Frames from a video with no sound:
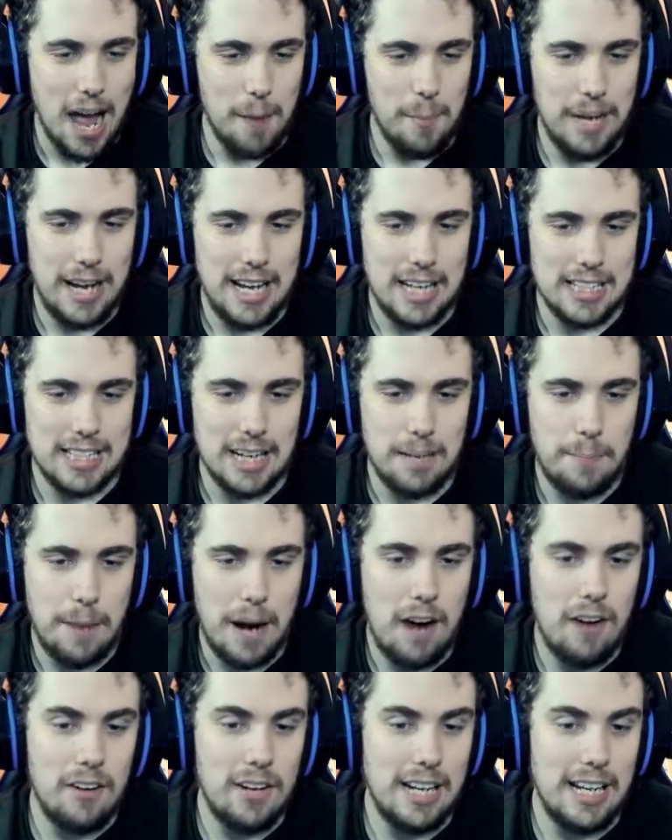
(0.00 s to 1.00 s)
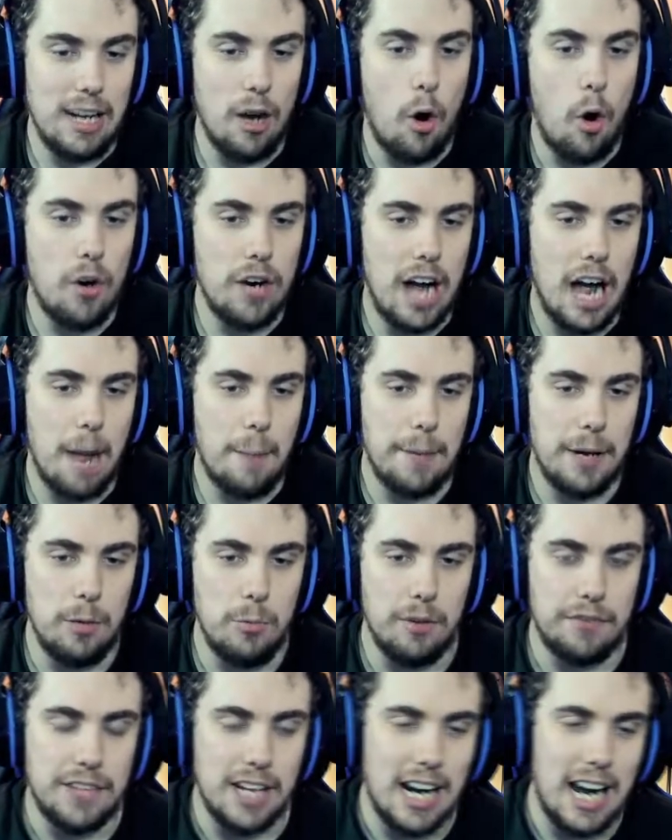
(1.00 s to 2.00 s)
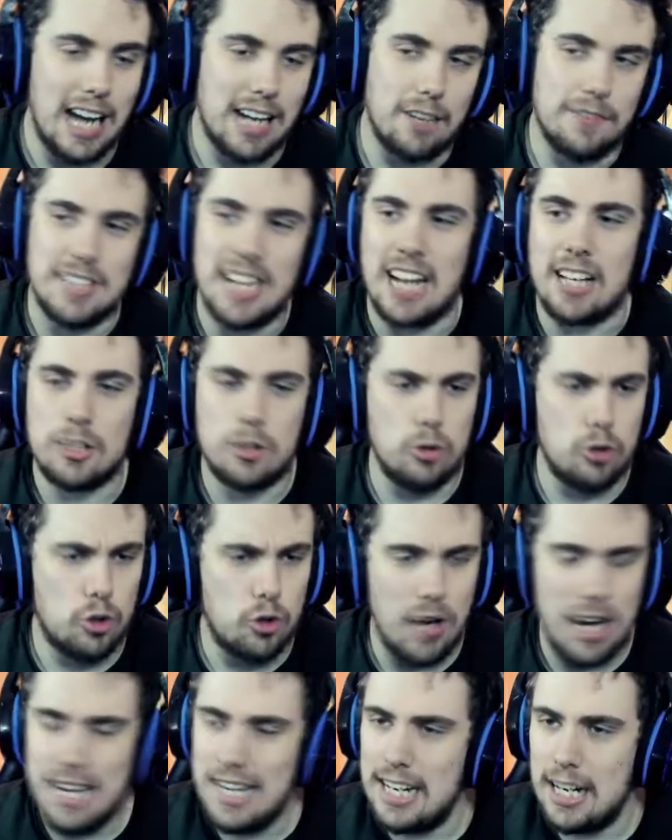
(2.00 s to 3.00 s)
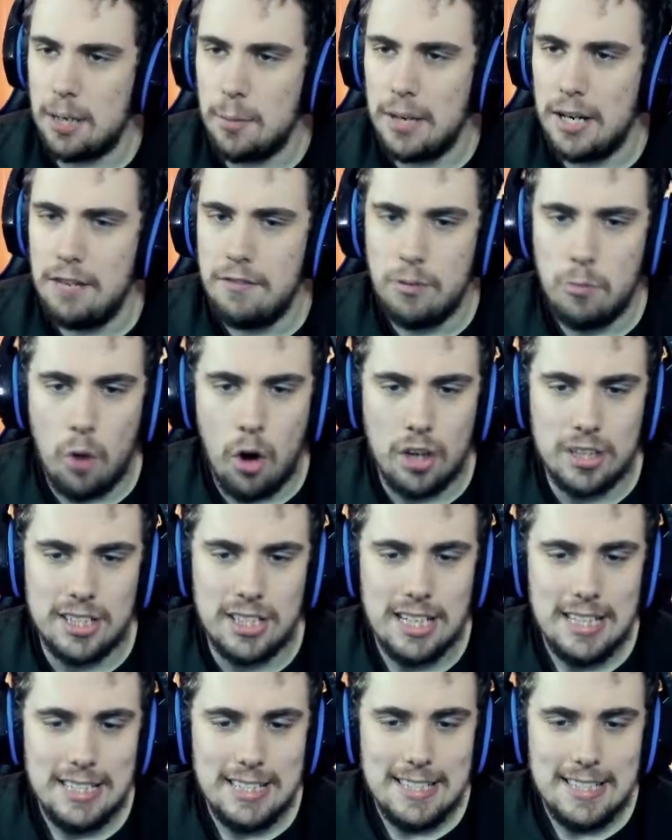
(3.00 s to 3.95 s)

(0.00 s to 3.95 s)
is apparently unhappy with the lack of tactical training, I believe it was.